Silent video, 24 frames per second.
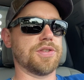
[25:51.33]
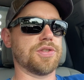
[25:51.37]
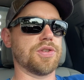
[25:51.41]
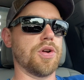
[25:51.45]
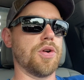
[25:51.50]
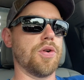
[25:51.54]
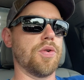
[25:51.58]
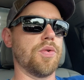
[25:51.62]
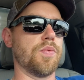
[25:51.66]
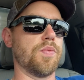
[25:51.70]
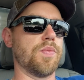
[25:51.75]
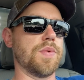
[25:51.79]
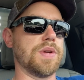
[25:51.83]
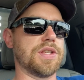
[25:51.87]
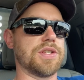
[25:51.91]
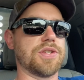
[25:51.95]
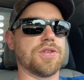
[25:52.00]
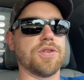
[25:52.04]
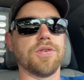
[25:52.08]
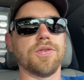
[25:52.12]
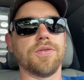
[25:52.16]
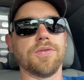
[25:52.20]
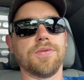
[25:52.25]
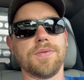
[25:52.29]
so we
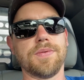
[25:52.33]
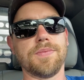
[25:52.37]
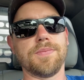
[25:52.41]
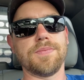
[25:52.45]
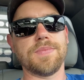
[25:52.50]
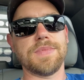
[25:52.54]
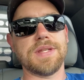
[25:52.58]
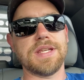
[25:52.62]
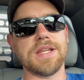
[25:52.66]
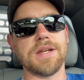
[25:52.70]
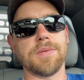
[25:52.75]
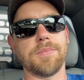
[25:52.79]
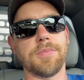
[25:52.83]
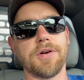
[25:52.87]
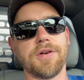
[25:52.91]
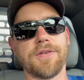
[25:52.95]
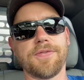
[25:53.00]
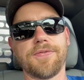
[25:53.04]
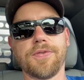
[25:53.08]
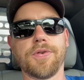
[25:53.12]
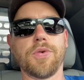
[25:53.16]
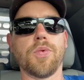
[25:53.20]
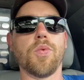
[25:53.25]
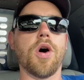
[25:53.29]
still need about a
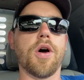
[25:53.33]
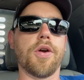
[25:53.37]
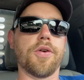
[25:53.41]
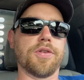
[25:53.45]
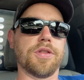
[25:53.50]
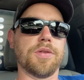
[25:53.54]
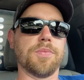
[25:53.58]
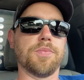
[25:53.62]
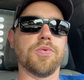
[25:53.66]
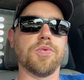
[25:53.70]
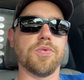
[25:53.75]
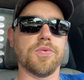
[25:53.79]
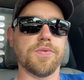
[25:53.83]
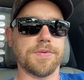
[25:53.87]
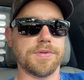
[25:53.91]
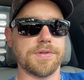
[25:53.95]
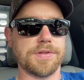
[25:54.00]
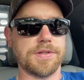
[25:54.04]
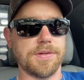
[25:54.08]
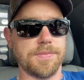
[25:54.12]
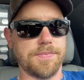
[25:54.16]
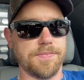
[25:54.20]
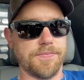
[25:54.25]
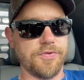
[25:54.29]
foot of water in the pool
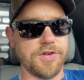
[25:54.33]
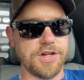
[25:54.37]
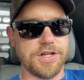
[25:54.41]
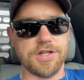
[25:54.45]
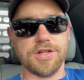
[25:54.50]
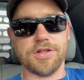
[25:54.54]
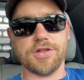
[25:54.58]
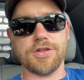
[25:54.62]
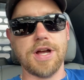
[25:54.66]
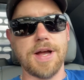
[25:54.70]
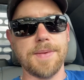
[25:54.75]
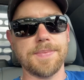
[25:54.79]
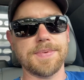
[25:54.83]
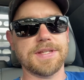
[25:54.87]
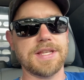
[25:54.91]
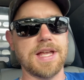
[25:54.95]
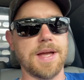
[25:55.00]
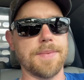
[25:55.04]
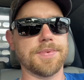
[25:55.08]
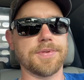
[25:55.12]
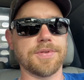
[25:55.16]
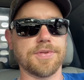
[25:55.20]
to reach the top step.